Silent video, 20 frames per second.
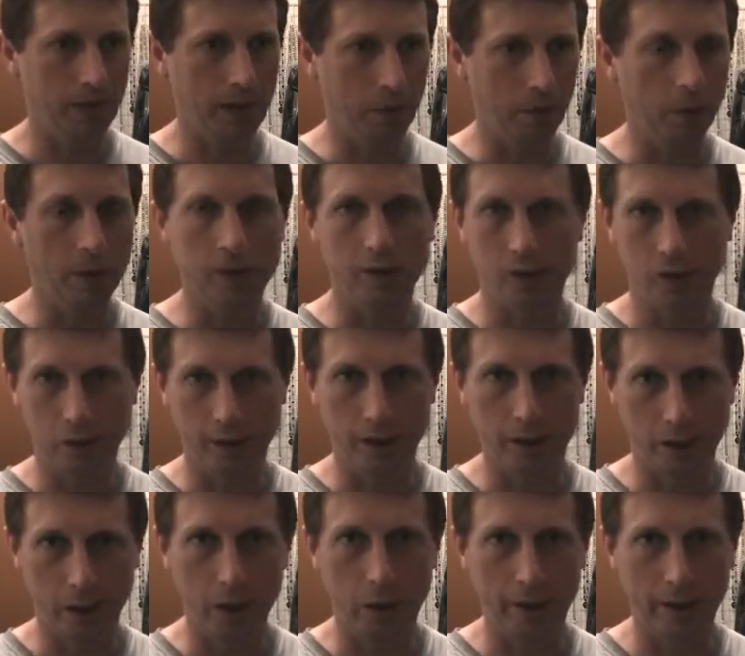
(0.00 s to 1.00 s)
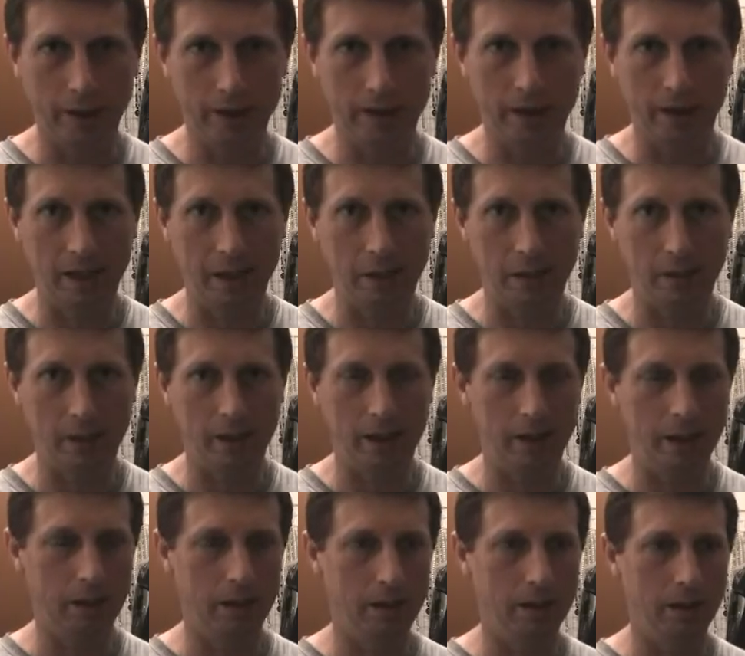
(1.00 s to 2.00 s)
I want to try to correct now,
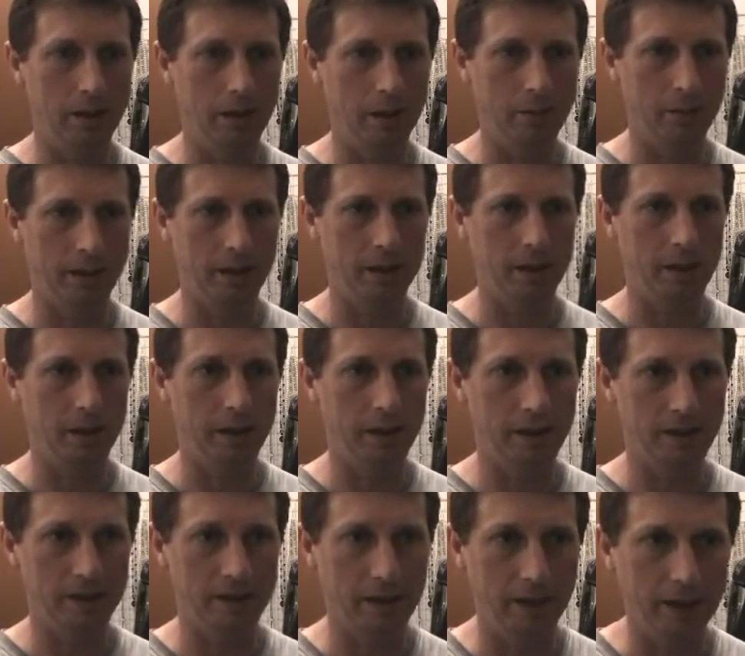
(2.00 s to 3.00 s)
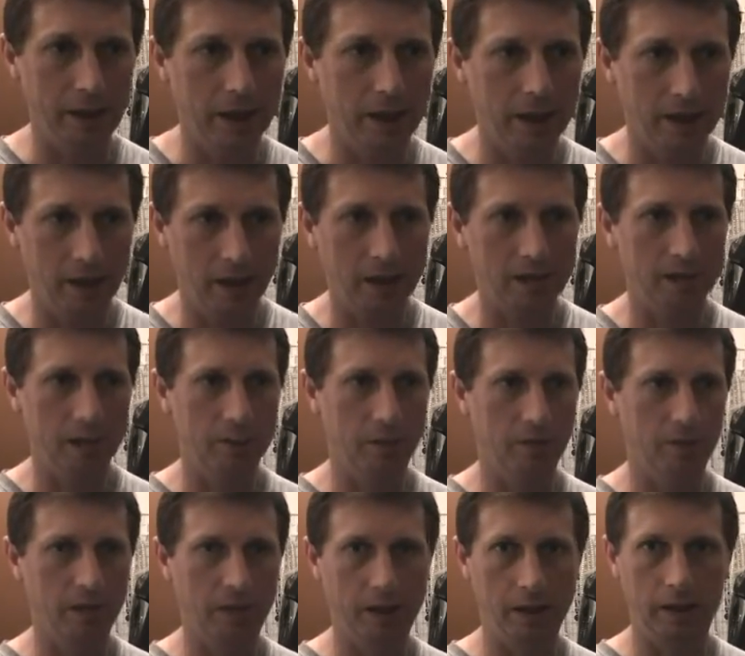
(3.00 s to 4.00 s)
in particularly, is the concept
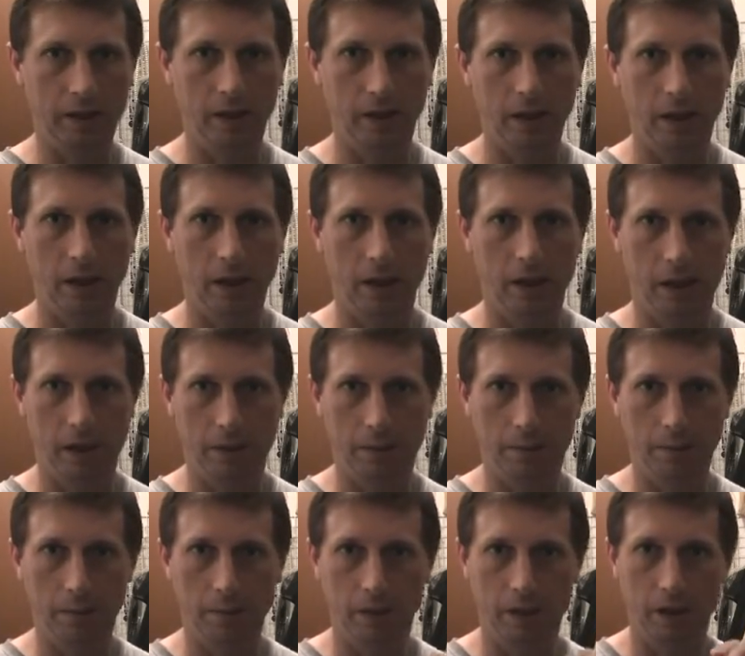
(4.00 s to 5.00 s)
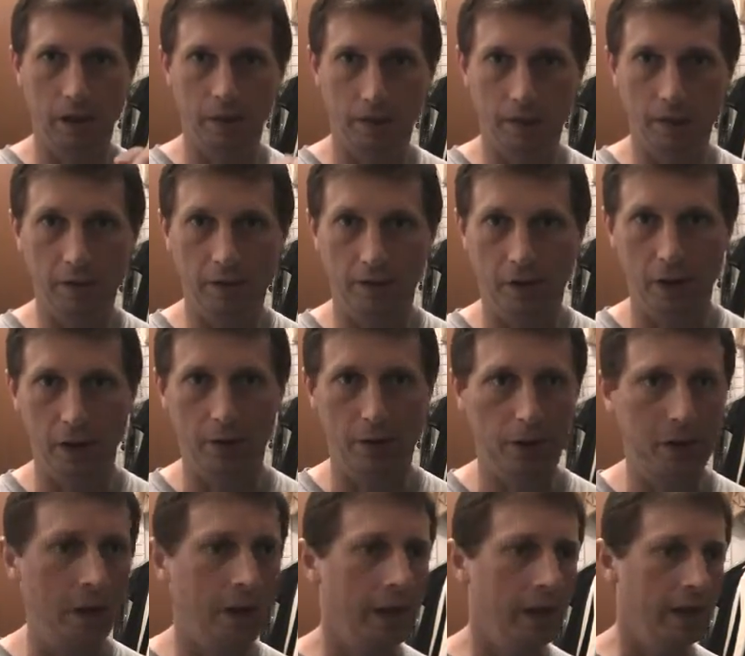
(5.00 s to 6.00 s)
of the loving
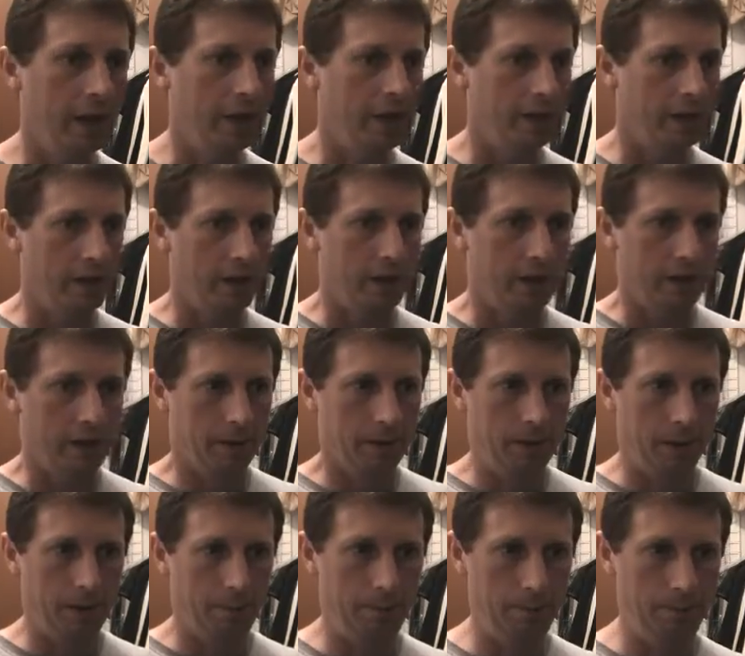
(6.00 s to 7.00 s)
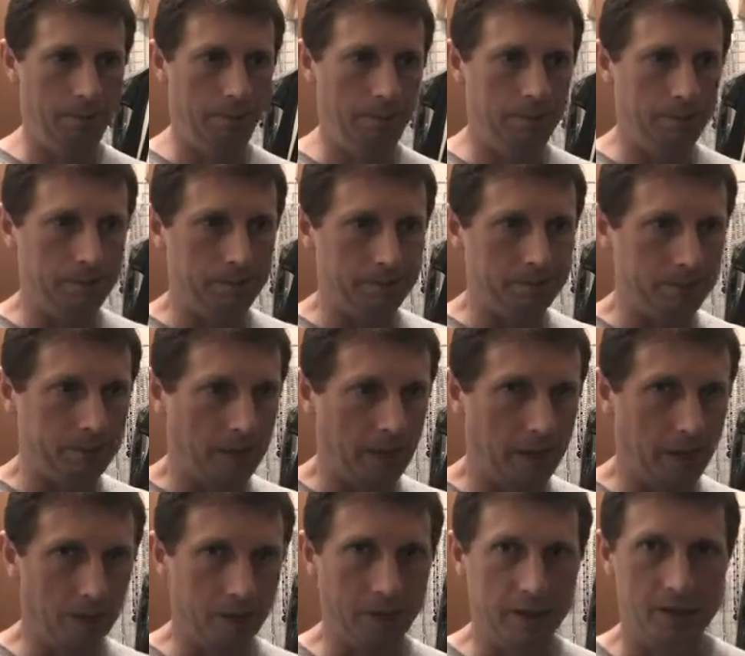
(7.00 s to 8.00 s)
father. And
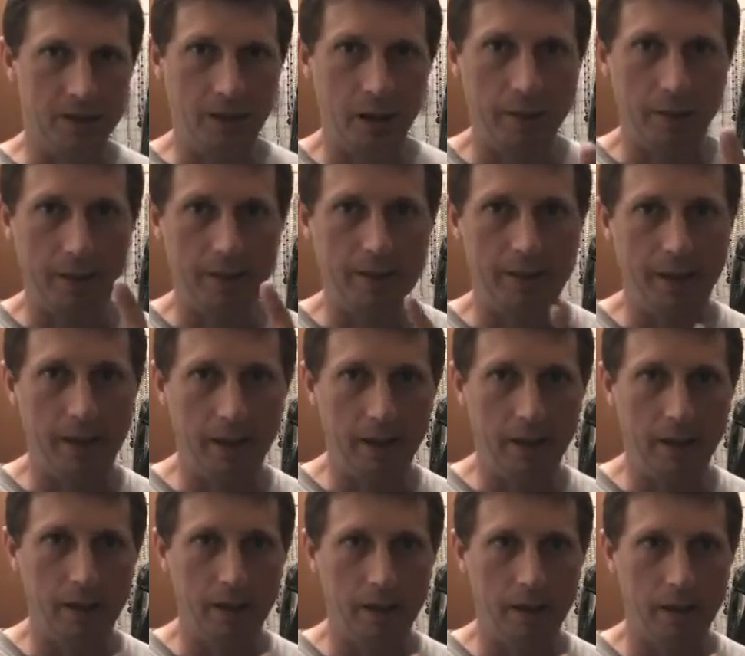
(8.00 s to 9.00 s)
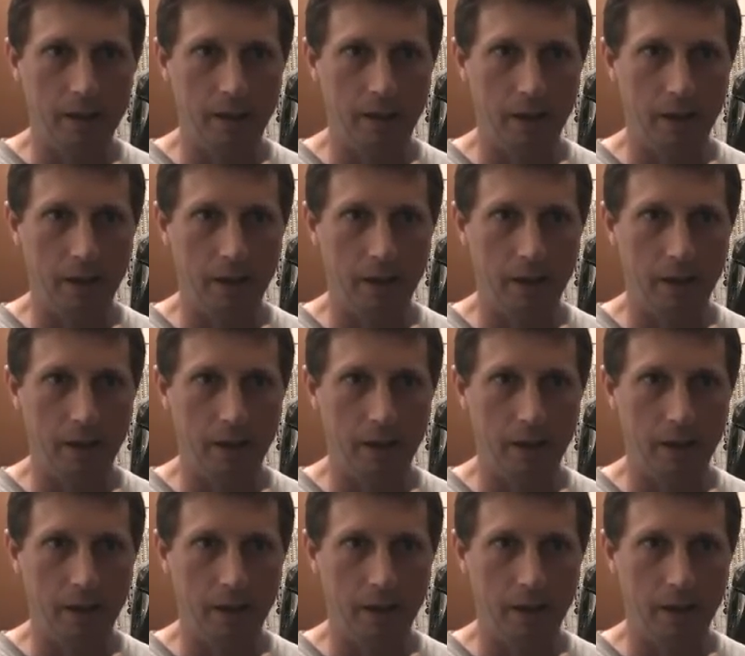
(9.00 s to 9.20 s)
I'm going to start by saying